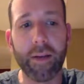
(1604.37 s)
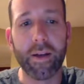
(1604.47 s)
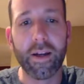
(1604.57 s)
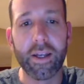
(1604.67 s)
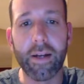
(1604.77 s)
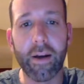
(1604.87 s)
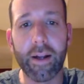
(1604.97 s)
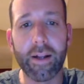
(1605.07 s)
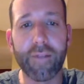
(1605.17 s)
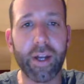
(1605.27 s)
And
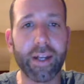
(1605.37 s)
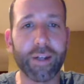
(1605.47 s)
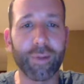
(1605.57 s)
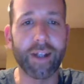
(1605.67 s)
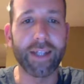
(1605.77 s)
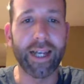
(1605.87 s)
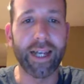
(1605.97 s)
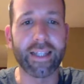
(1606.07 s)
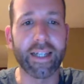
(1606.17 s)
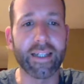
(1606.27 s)
it's funny because Roxanne
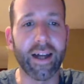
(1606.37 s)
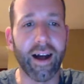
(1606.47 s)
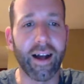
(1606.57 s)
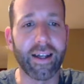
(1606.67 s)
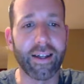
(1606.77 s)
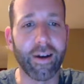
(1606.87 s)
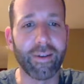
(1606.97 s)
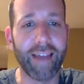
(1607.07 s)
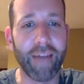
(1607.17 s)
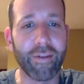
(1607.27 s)
said,
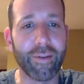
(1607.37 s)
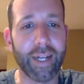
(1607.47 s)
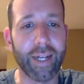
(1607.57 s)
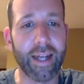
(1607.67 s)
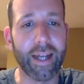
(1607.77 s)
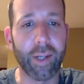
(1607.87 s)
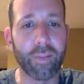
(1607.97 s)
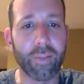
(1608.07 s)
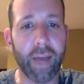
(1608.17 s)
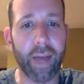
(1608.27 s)
everybody in MLS,
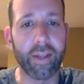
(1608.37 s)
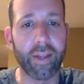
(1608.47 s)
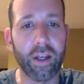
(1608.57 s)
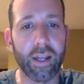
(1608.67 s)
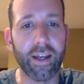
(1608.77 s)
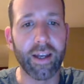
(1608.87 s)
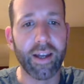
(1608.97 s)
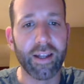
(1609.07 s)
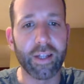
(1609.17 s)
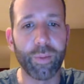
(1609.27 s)

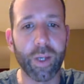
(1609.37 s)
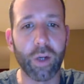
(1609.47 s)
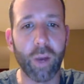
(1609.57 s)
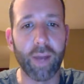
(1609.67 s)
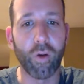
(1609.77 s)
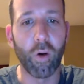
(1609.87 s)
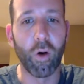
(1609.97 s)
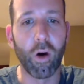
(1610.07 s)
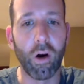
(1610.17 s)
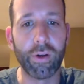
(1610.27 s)
this would be great for
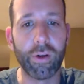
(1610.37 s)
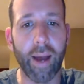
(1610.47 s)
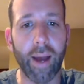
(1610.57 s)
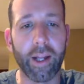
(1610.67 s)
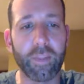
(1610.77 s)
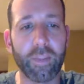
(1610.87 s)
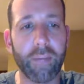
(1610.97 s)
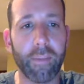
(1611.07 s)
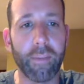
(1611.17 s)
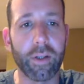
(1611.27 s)
all new MLSP
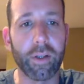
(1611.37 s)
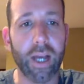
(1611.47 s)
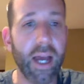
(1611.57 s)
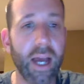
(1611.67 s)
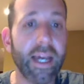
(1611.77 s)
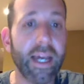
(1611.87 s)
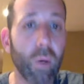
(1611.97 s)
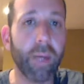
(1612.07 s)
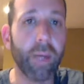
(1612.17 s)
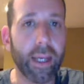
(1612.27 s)
members. Yeah, it would
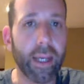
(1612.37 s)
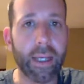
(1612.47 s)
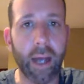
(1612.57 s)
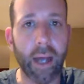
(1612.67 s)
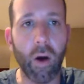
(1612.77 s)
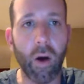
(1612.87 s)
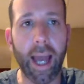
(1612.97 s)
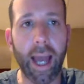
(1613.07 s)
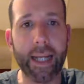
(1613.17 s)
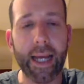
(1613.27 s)
be,
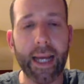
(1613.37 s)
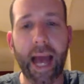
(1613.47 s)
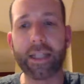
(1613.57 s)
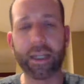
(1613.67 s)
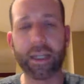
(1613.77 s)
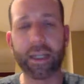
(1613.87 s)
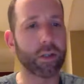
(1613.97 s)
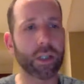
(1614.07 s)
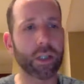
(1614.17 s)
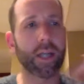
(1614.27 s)
and
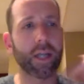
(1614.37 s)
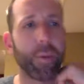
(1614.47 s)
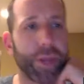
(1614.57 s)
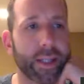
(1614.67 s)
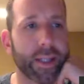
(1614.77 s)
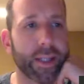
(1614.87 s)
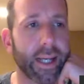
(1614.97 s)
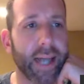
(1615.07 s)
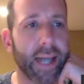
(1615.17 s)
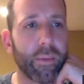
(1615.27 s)
just a couple of things I
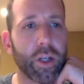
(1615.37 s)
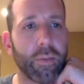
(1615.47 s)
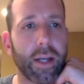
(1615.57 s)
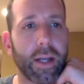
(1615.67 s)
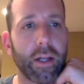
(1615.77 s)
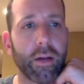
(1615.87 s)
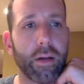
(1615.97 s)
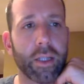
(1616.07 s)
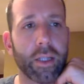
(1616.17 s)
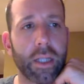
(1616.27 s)
guess, Adam, we should make clear
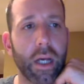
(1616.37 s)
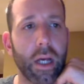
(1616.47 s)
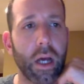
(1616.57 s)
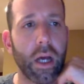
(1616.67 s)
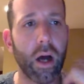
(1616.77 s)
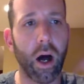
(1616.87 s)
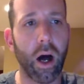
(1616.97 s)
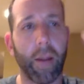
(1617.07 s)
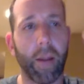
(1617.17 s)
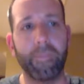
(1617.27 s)
is,
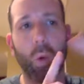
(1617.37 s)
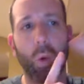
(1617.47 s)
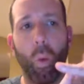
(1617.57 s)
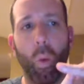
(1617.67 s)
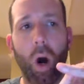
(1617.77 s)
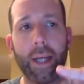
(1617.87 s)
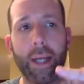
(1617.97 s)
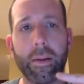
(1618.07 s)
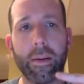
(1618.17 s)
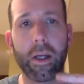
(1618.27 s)

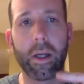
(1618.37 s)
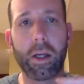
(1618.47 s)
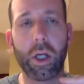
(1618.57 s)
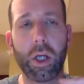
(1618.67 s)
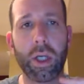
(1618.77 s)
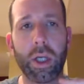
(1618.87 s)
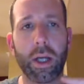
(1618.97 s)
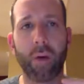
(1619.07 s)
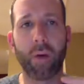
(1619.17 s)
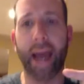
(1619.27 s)
one,
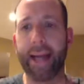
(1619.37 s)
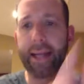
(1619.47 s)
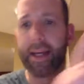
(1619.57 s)
that